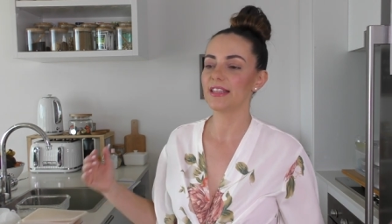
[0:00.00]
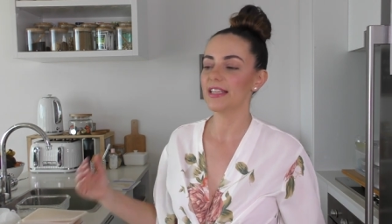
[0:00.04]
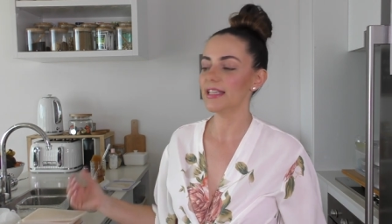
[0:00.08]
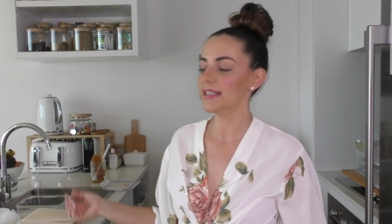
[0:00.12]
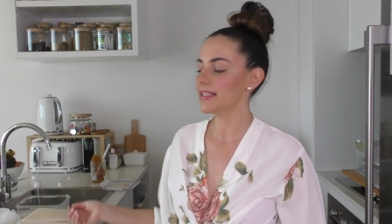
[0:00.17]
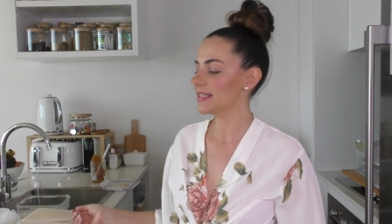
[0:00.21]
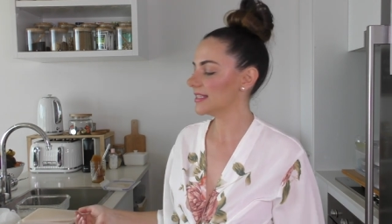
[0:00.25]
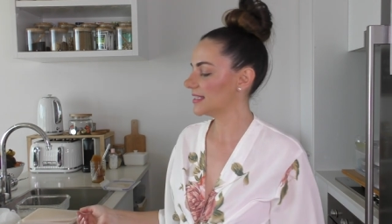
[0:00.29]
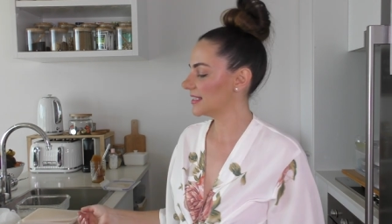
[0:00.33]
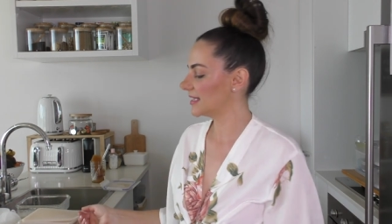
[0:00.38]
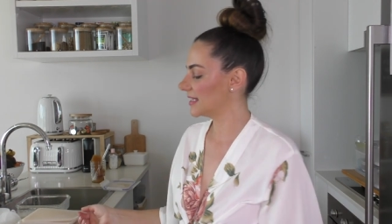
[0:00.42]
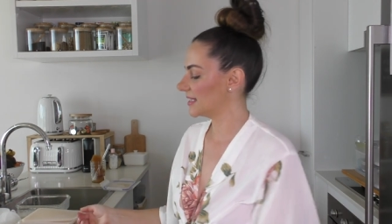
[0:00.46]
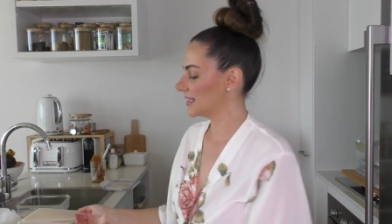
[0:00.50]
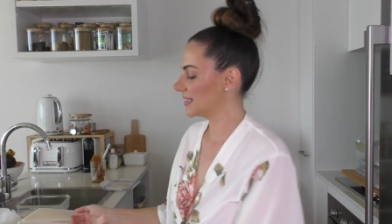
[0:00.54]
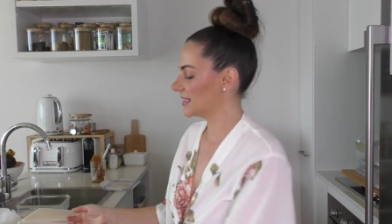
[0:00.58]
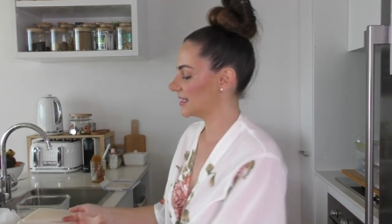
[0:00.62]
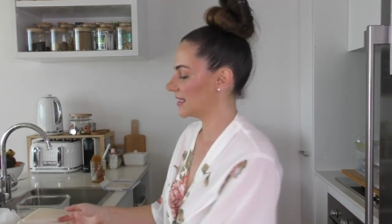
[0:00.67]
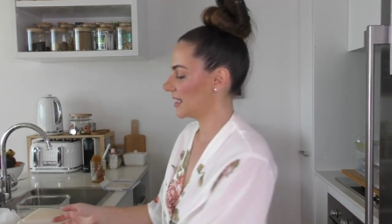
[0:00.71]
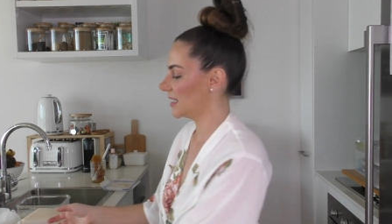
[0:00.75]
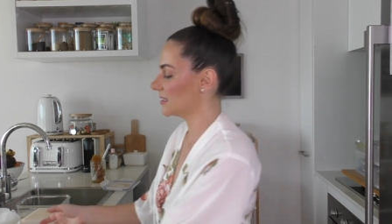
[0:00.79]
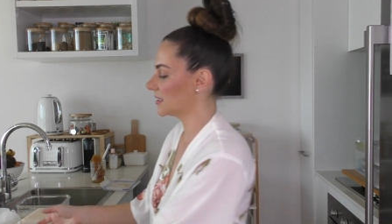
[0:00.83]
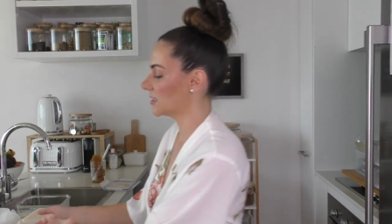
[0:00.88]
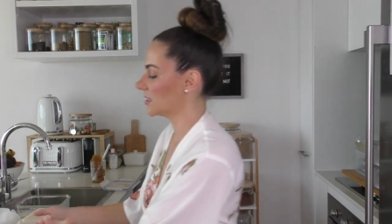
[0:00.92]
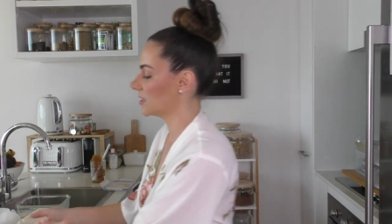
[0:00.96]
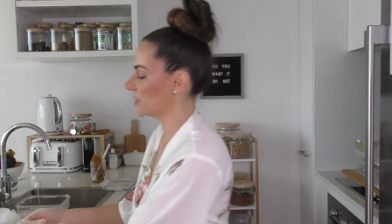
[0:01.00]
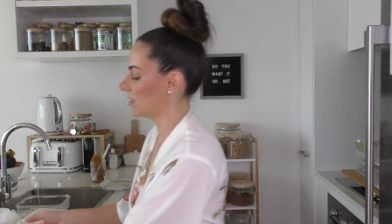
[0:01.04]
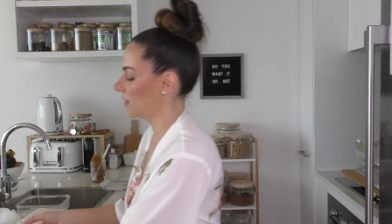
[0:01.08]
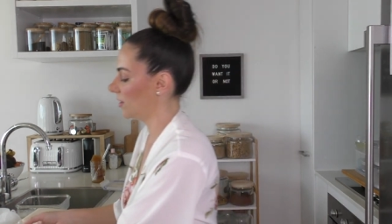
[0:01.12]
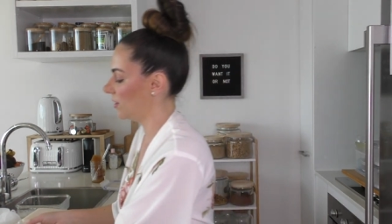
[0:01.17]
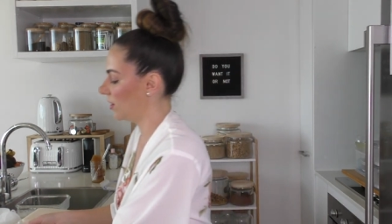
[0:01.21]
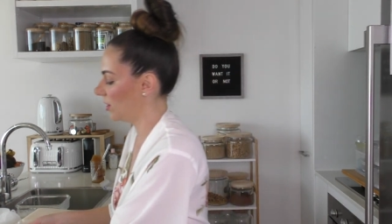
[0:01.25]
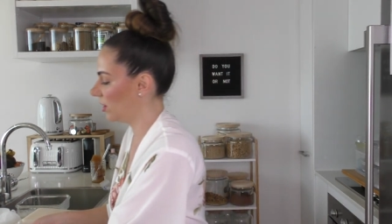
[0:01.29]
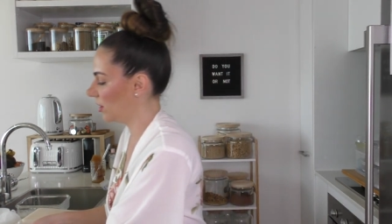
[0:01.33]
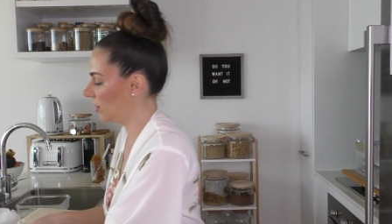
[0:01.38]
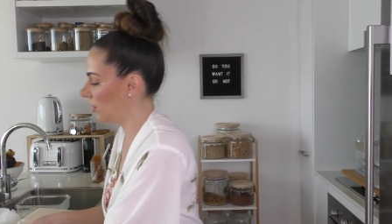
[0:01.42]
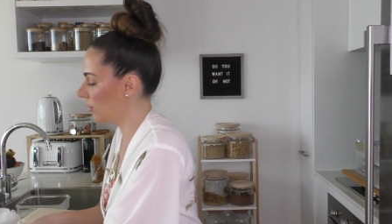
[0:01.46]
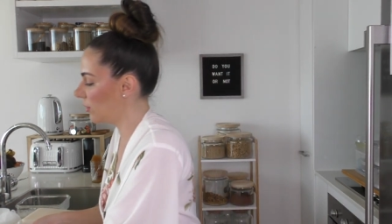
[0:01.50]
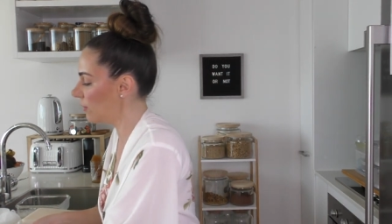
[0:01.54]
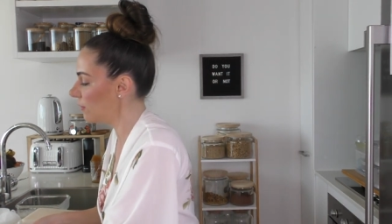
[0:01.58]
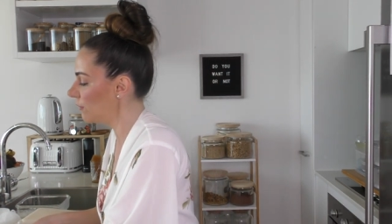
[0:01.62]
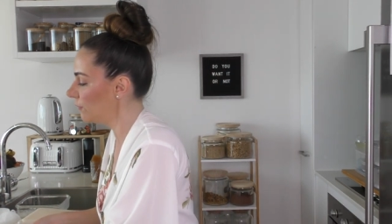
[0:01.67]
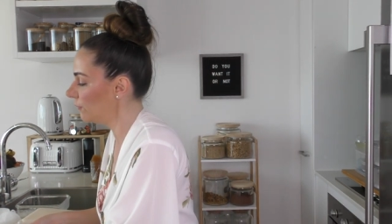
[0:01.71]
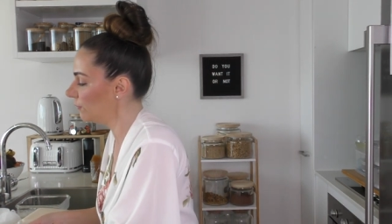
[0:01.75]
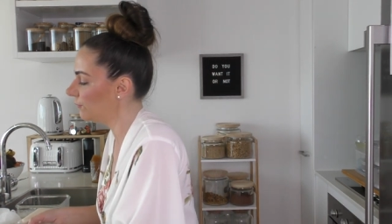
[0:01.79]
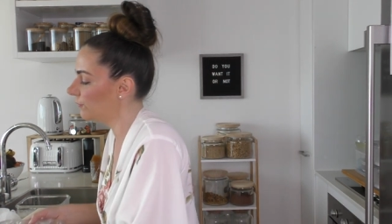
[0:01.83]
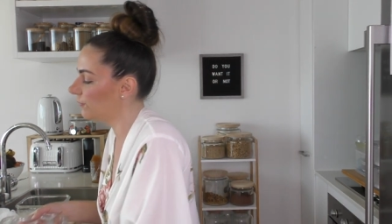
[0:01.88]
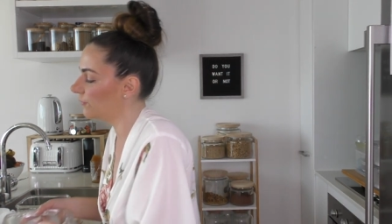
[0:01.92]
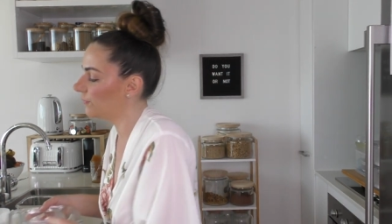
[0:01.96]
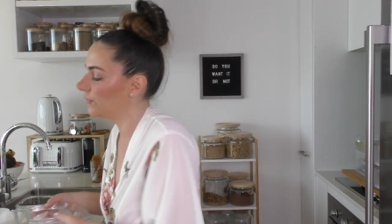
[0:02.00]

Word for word: this set of